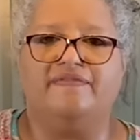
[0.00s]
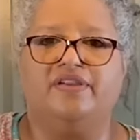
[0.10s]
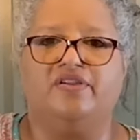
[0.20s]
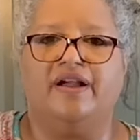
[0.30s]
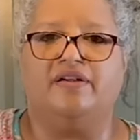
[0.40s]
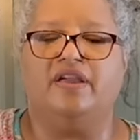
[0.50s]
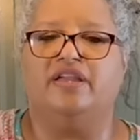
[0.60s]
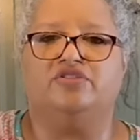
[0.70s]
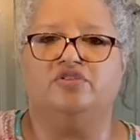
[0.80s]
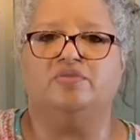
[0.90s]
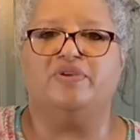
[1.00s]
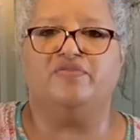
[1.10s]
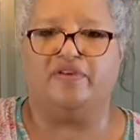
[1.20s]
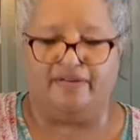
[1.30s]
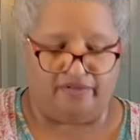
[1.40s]
figure out, it took me
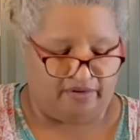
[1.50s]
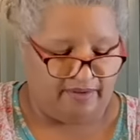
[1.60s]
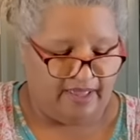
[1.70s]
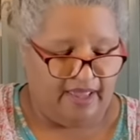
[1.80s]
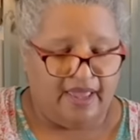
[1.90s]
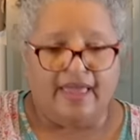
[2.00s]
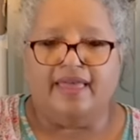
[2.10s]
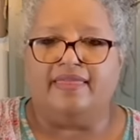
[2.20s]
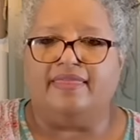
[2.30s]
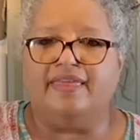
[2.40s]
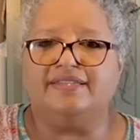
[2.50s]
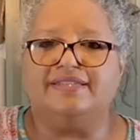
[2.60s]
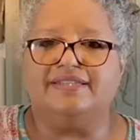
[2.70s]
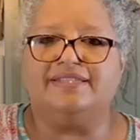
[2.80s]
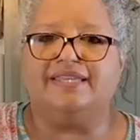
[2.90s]
forever. This
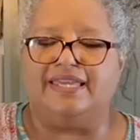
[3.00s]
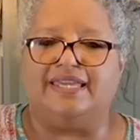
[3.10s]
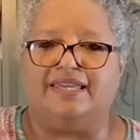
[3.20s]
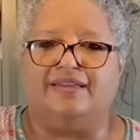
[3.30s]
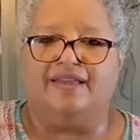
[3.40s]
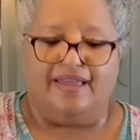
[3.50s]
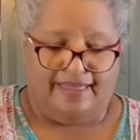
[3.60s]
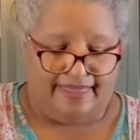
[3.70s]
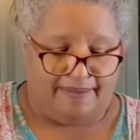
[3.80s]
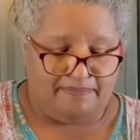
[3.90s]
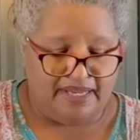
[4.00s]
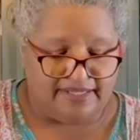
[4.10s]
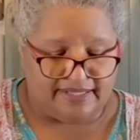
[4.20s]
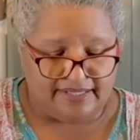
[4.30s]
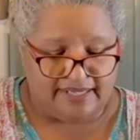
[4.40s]
is the key. That
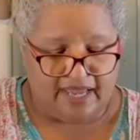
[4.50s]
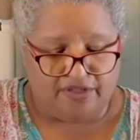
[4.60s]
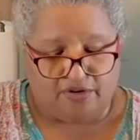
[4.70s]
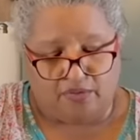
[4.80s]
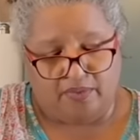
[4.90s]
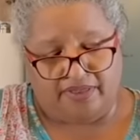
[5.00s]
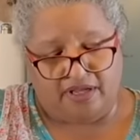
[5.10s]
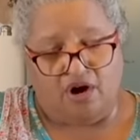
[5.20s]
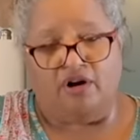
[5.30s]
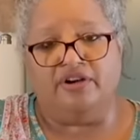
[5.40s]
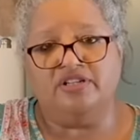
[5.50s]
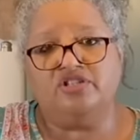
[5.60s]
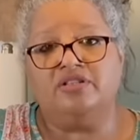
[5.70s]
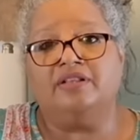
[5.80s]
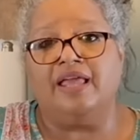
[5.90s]
mixes together with the orange,
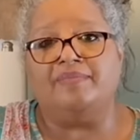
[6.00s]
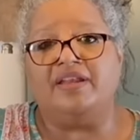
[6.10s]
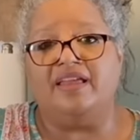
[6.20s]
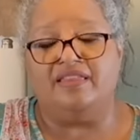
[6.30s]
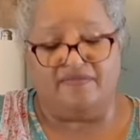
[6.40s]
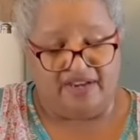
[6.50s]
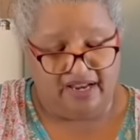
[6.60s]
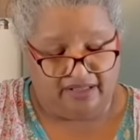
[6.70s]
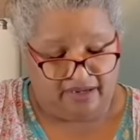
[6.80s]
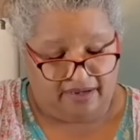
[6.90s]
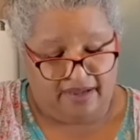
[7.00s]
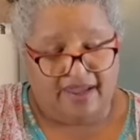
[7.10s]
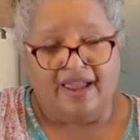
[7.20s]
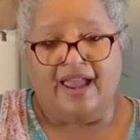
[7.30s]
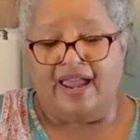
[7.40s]
the lemon, and the vanilla,
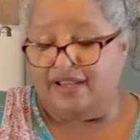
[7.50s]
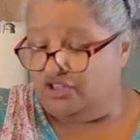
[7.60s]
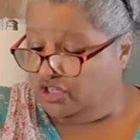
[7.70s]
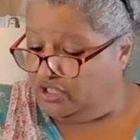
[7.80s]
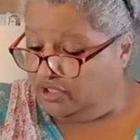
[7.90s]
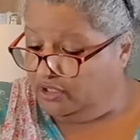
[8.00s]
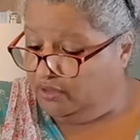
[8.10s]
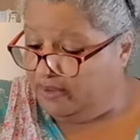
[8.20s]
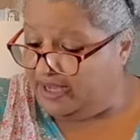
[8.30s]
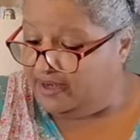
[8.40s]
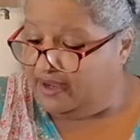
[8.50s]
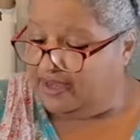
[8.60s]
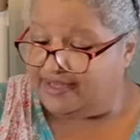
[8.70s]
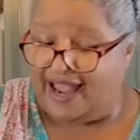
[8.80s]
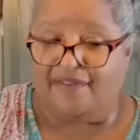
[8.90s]
and just a little bit,
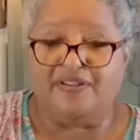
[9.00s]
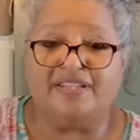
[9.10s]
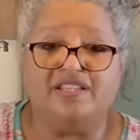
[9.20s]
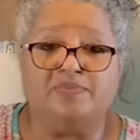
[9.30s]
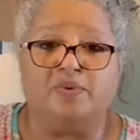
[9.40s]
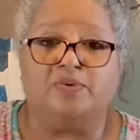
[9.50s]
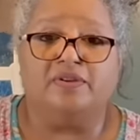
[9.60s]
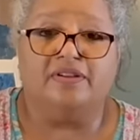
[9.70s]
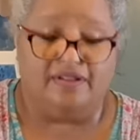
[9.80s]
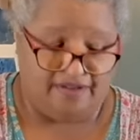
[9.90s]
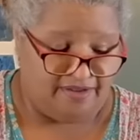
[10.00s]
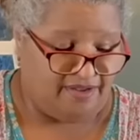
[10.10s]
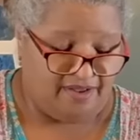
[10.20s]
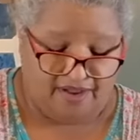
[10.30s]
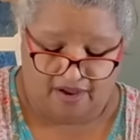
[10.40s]
it's half a teaspoon
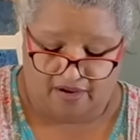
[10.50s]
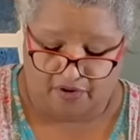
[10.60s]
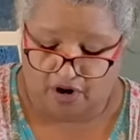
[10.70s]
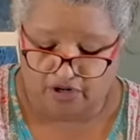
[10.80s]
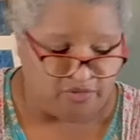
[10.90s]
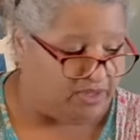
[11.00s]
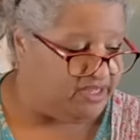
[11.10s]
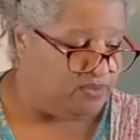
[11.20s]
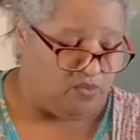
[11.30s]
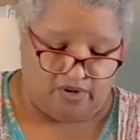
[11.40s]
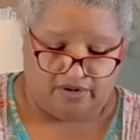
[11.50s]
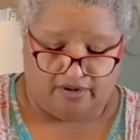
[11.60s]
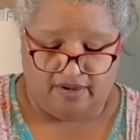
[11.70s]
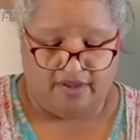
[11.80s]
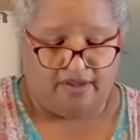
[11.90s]
of orange blossom water.
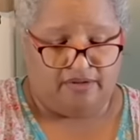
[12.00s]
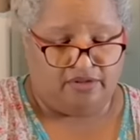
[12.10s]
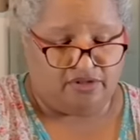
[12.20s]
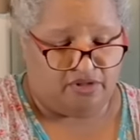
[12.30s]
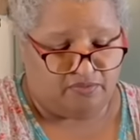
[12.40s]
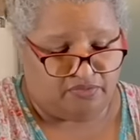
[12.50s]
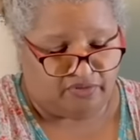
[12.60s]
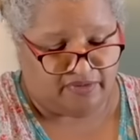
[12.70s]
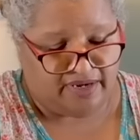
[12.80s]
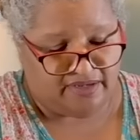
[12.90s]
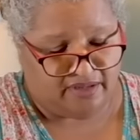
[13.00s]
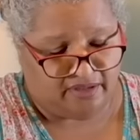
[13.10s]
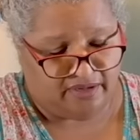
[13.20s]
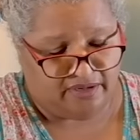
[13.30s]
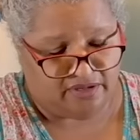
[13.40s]
Just put it right into the
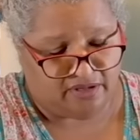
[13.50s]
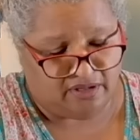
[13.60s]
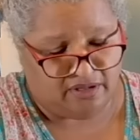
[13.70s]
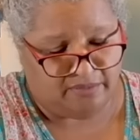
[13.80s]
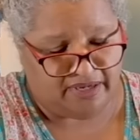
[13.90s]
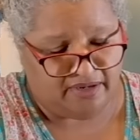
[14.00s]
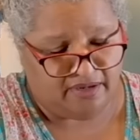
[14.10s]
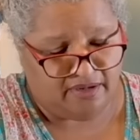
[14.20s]
lid, just a little bit.